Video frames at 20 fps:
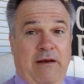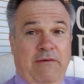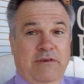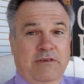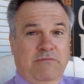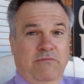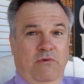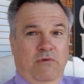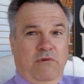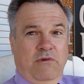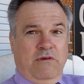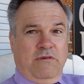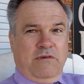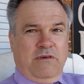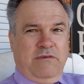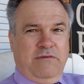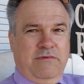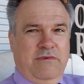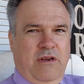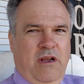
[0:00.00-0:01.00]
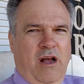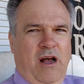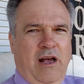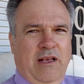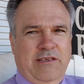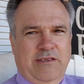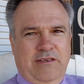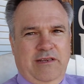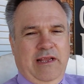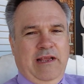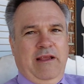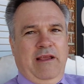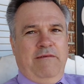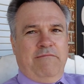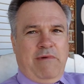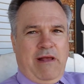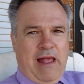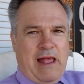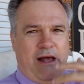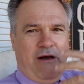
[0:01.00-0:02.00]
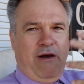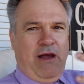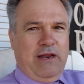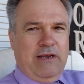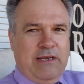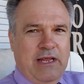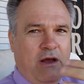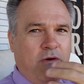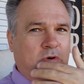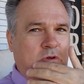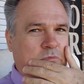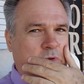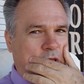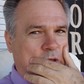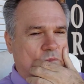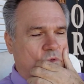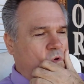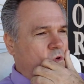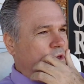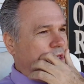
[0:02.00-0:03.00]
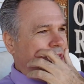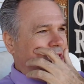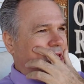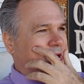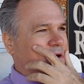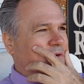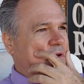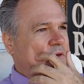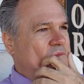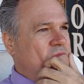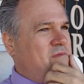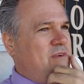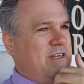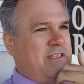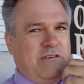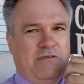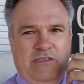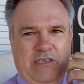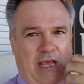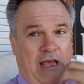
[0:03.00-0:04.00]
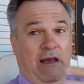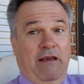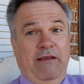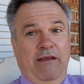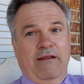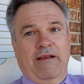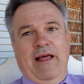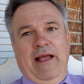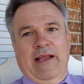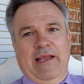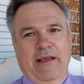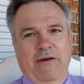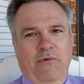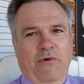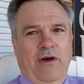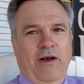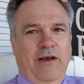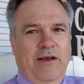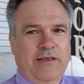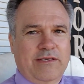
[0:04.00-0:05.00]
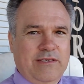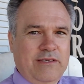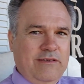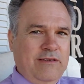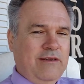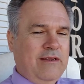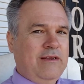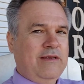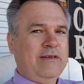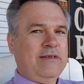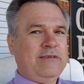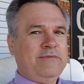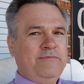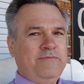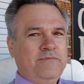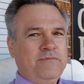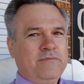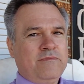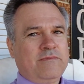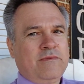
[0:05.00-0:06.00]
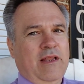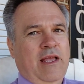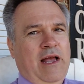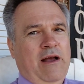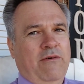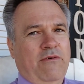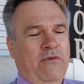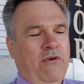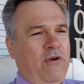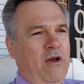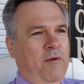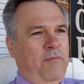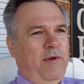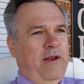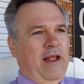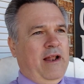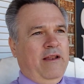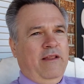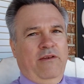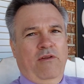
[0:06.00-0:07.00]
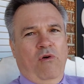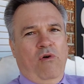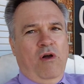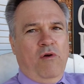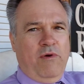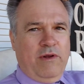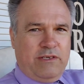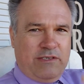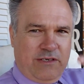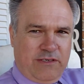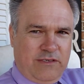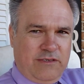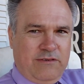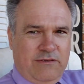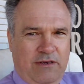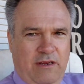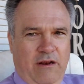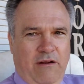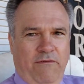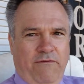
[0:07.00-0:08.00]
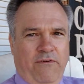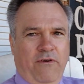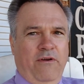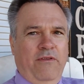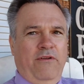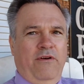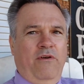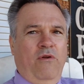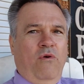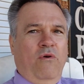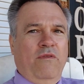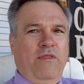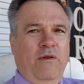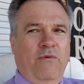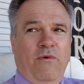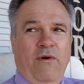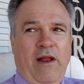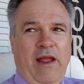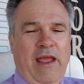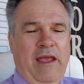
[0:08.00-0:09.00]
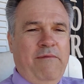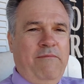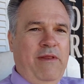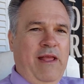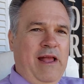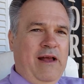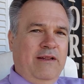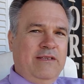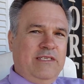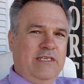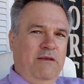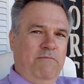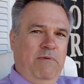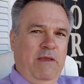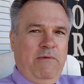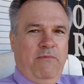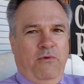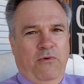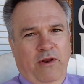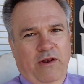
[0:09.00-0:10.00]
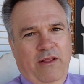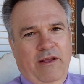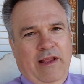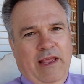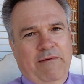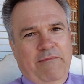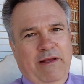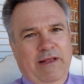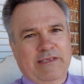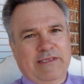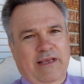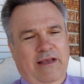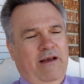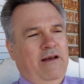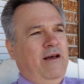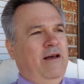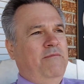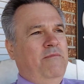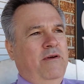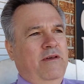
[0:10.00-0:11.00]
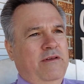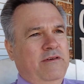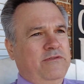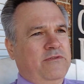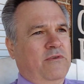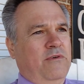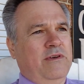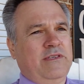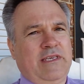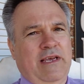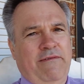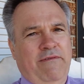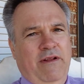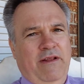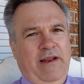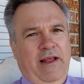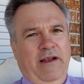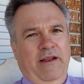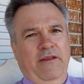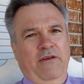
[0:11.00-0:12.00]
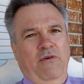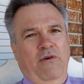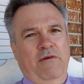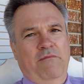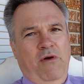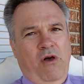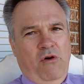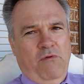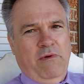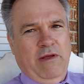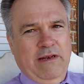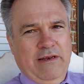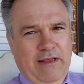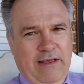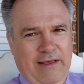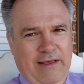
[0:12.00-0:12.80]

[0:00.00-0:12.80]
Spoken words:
I was more caustic in how I dealt with people, and I would just tell you like it was. And I grew up in Illinois, which is, you know, farther north than where I am now, and some people would look at me and say, "Oh, Brother Troy's having an Illinois moment,"